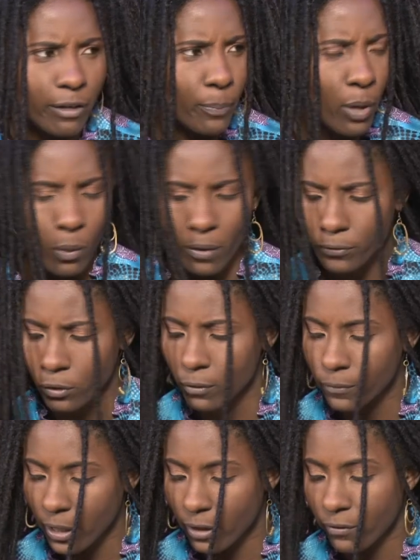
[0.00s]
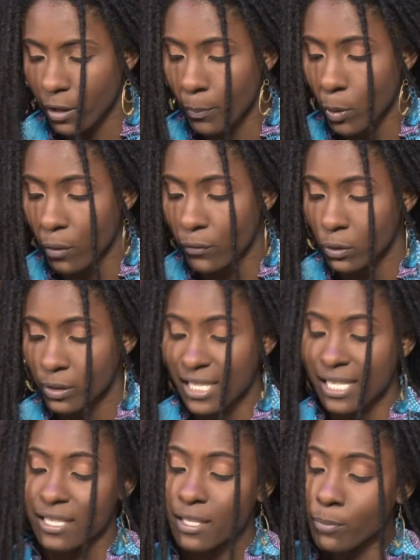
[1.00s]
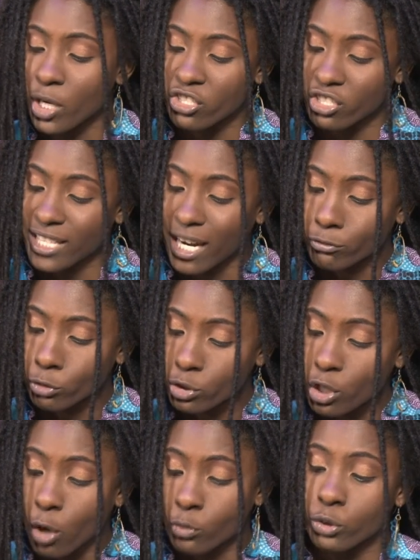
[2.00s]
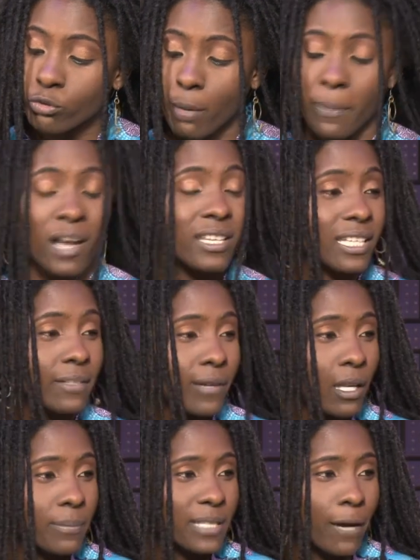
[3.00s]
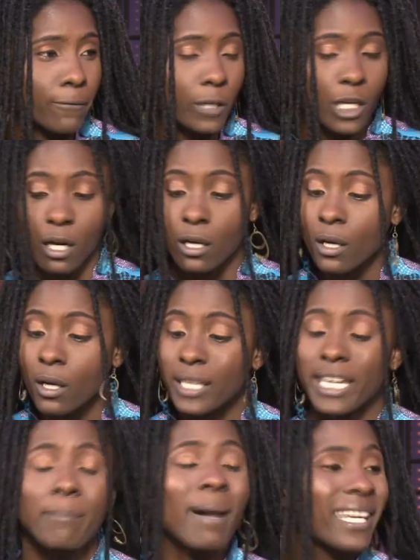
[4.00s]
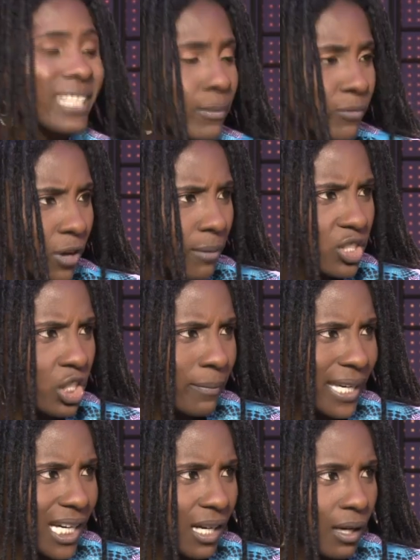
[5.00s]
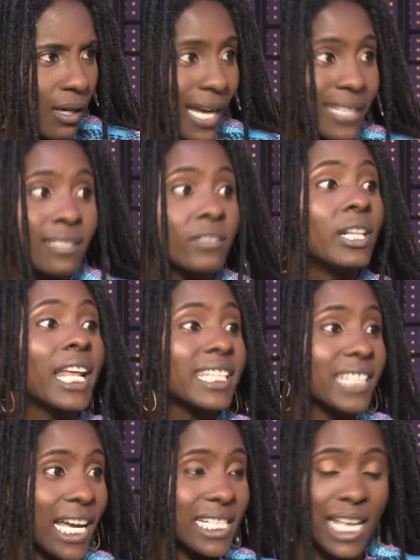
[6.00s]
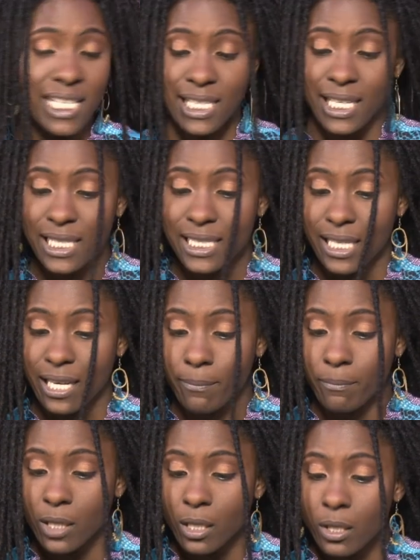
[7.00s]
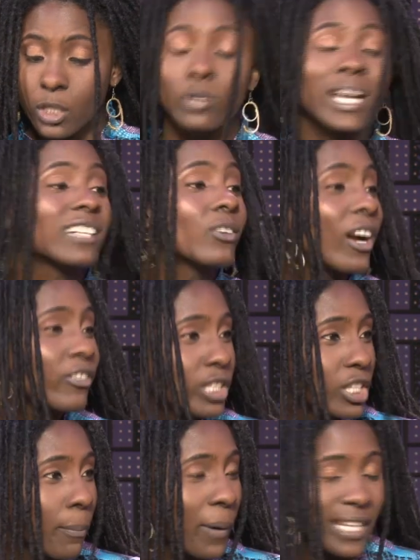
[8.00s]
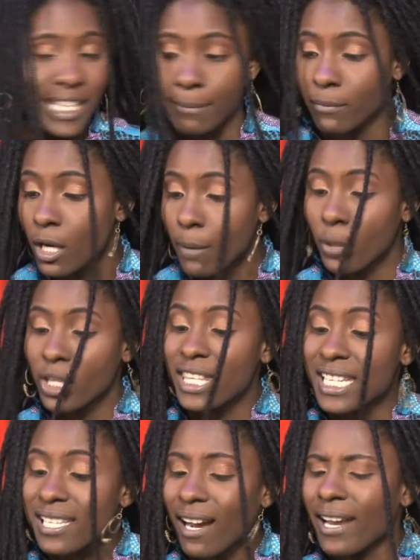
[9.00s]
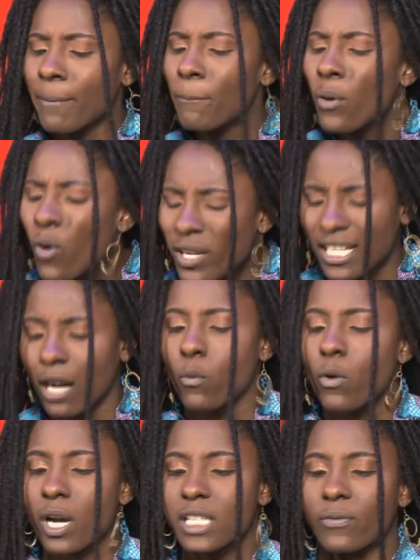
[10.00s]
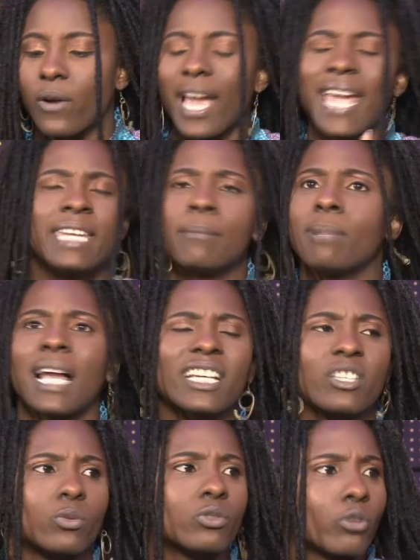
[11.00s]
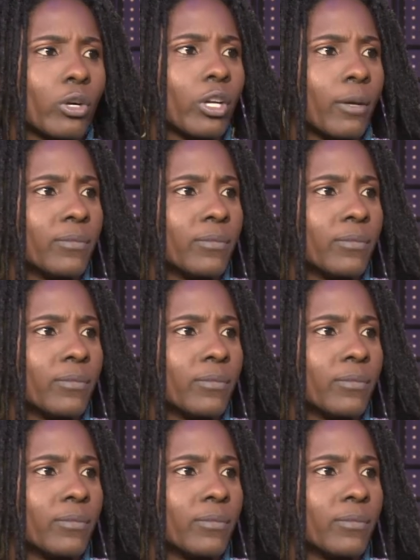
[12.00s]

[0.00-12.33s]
powerful, very, very powerful. This is the brethren that wrote How Europe Underdeveloped Africa. They banned him from Jamaica and later assassinated him. You can go and read up on him. But these are important works for any black youth growing up